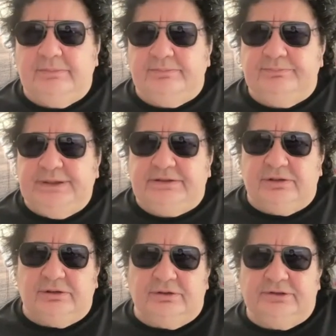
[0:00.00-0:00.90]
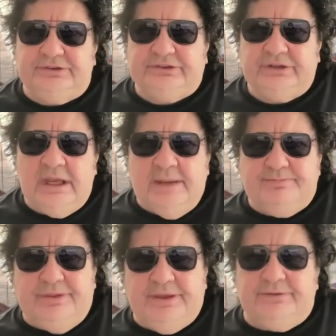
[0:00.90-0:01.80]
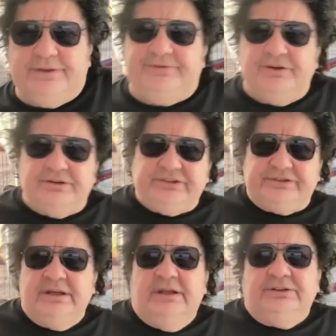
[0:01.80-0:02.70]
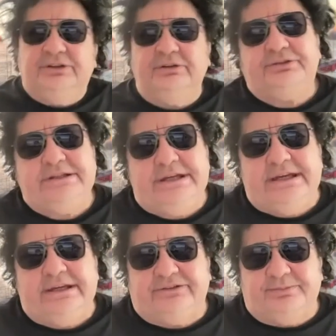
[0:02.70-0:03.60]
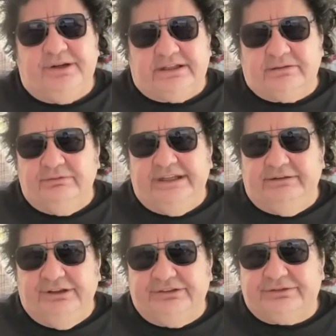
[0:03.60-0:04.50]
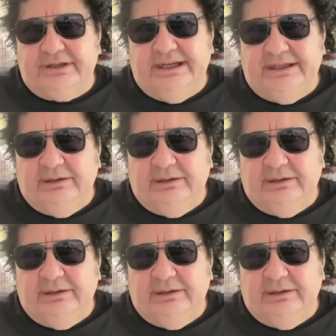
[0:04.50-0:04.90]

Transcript: Because the first 2 or 3 years of my career in Australia